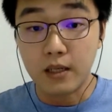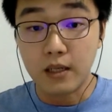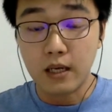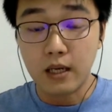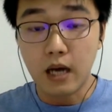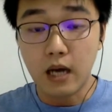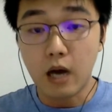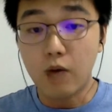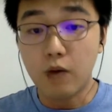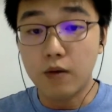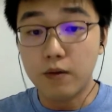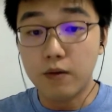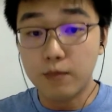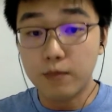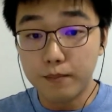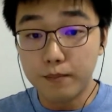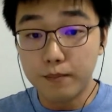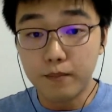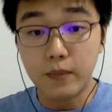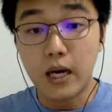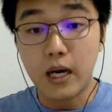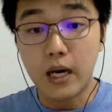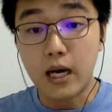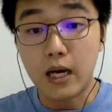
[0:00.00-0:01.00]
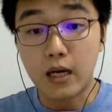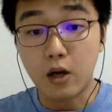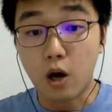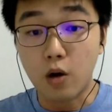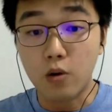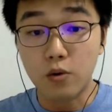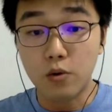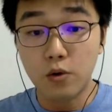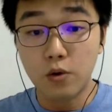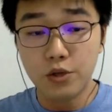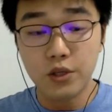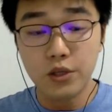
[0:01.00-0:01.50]
Our
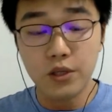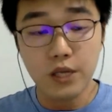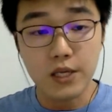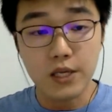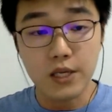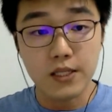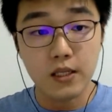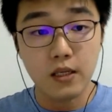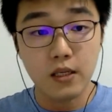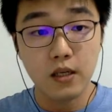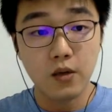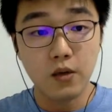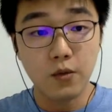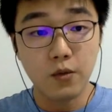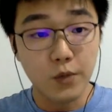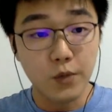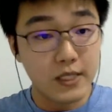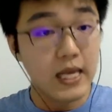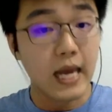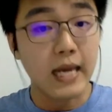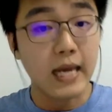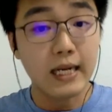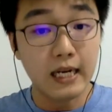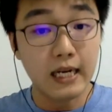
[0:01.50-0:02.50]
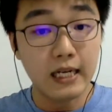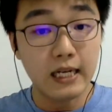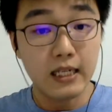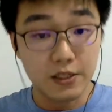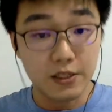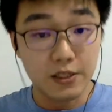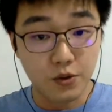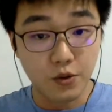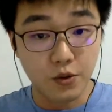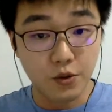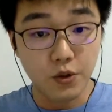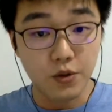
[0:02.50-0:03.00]
conclusion is, recycling is
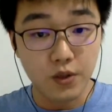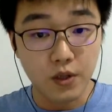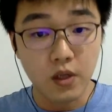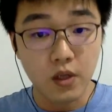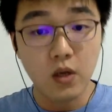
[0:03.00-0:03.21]
good.